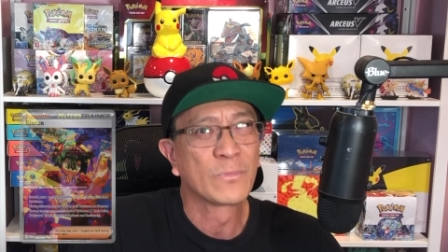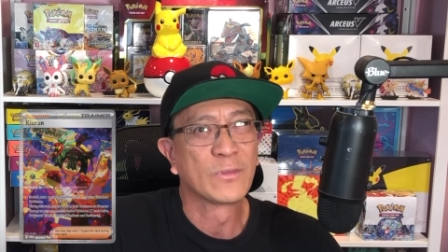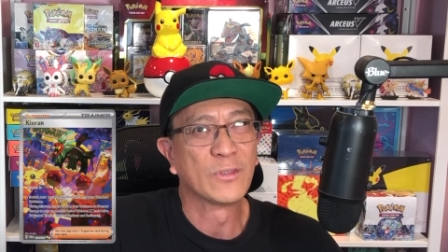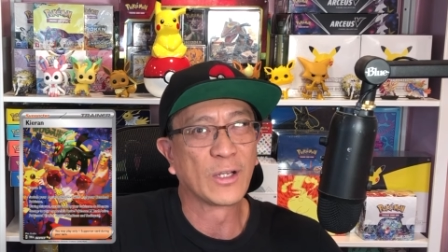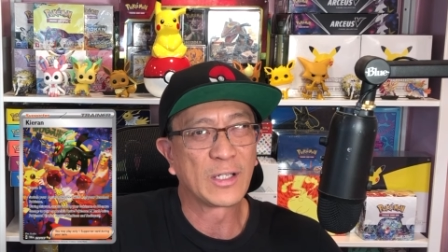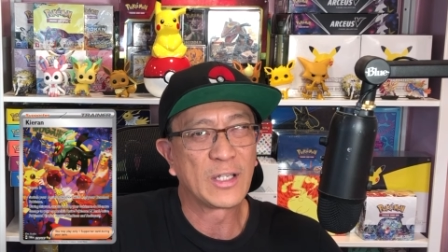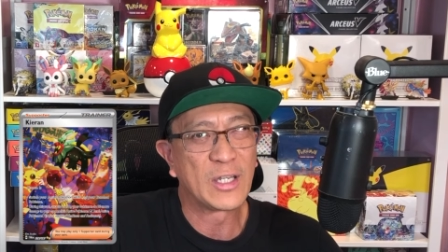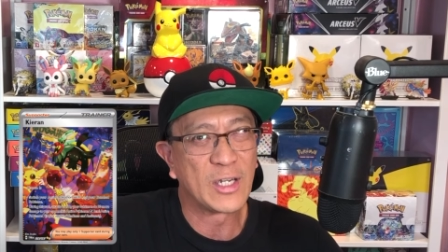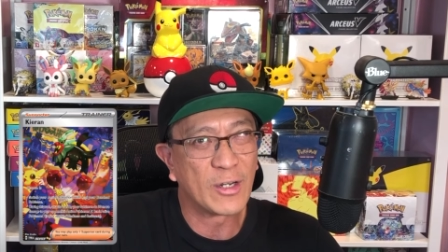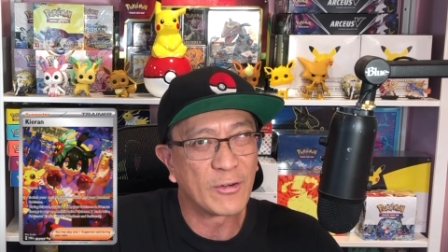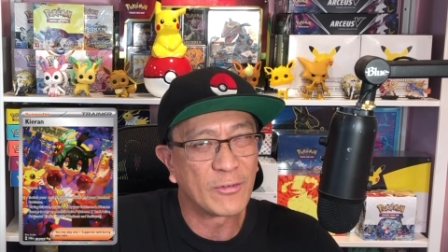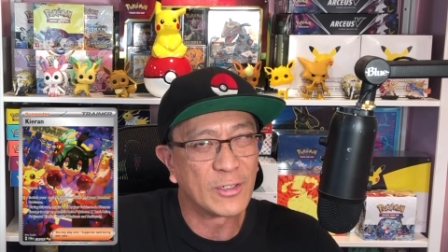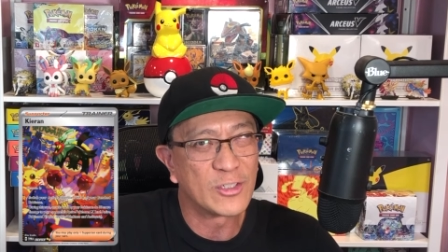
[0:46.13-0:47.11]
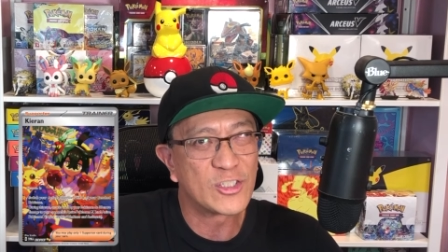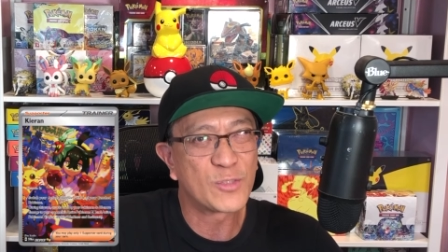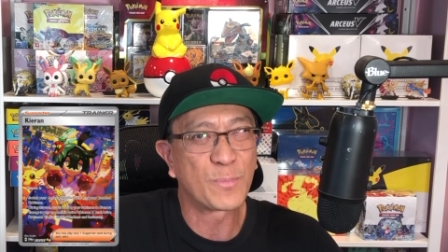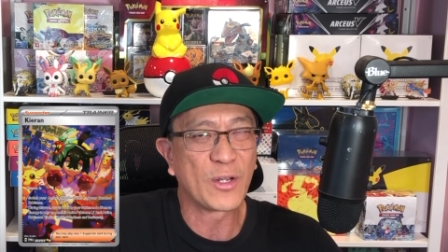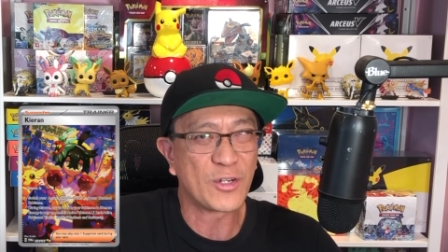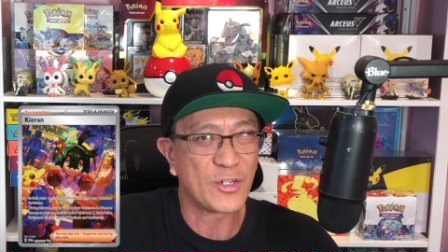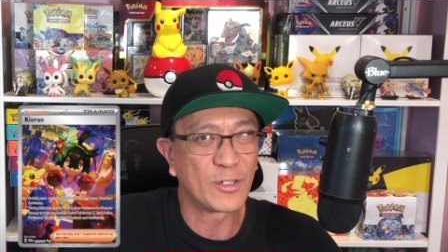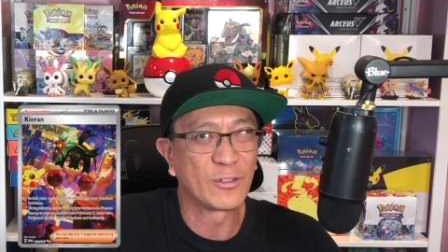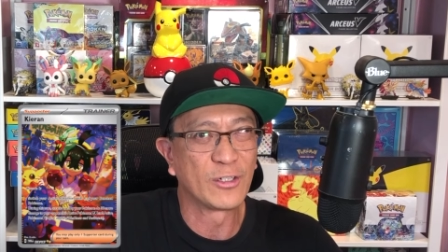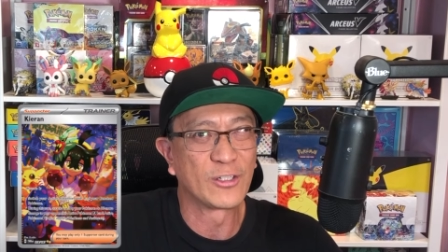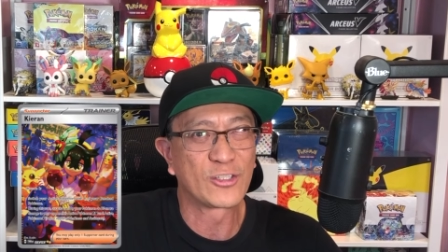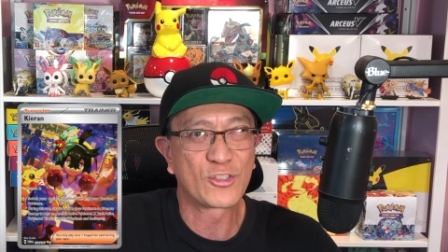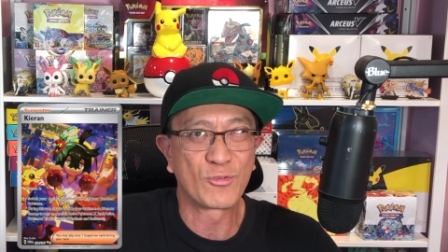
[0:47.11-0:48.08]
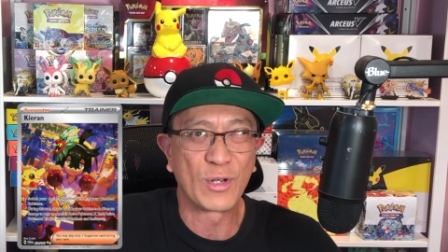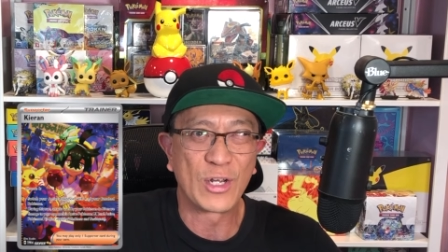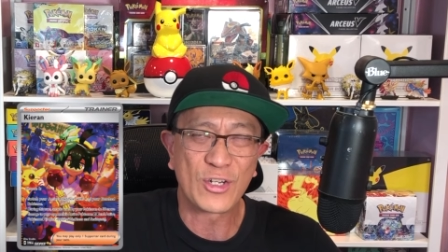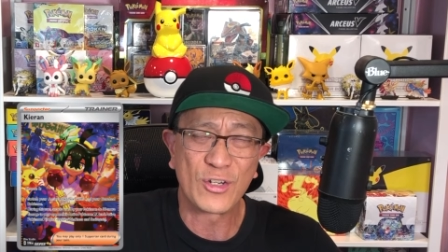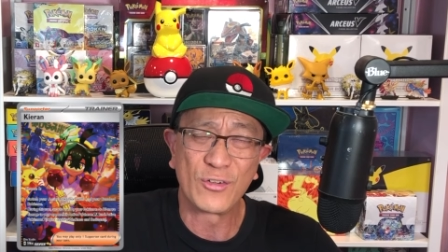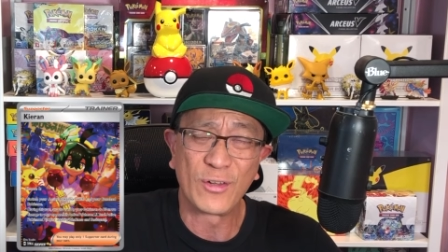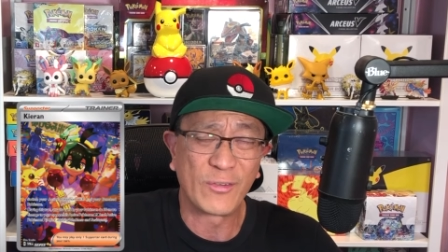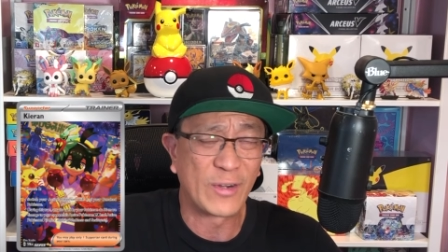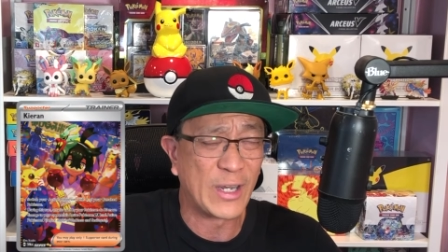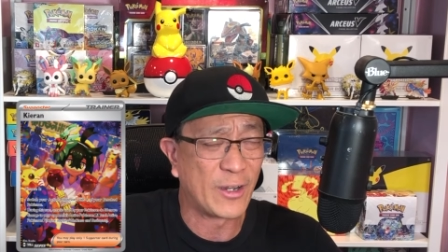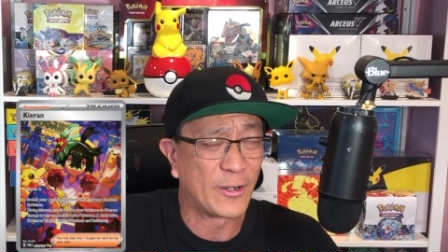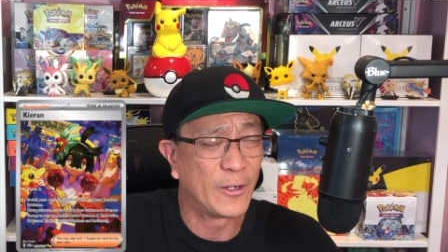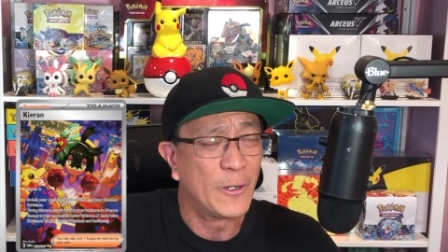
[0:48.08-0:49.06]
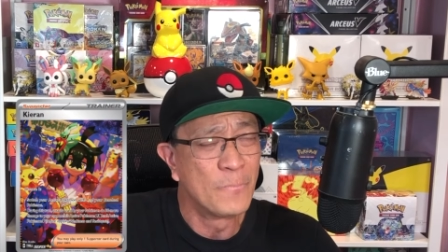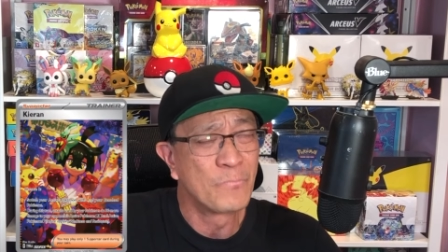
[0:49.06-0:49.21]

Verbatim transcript: the Kieran Special Illustration Rare,